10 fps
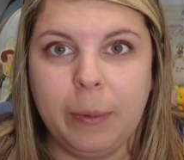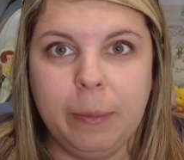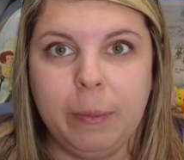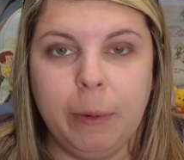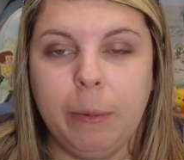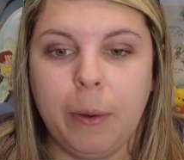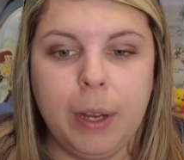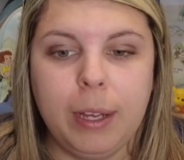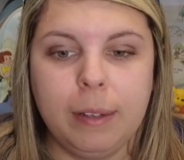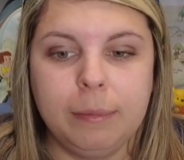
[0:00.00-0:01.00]
When we rode
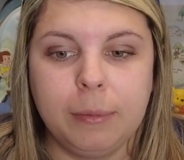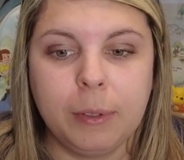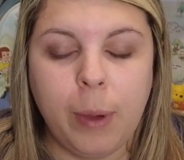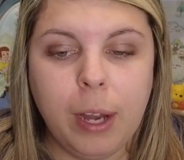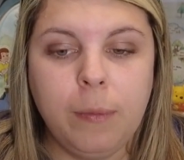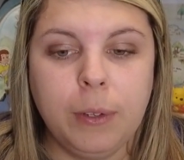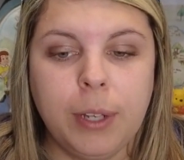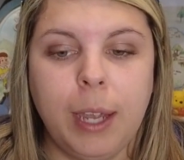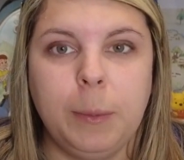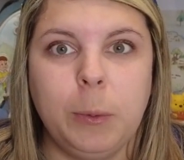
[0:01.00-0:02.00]
it quite a few
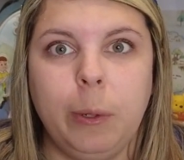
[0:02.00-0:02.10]
times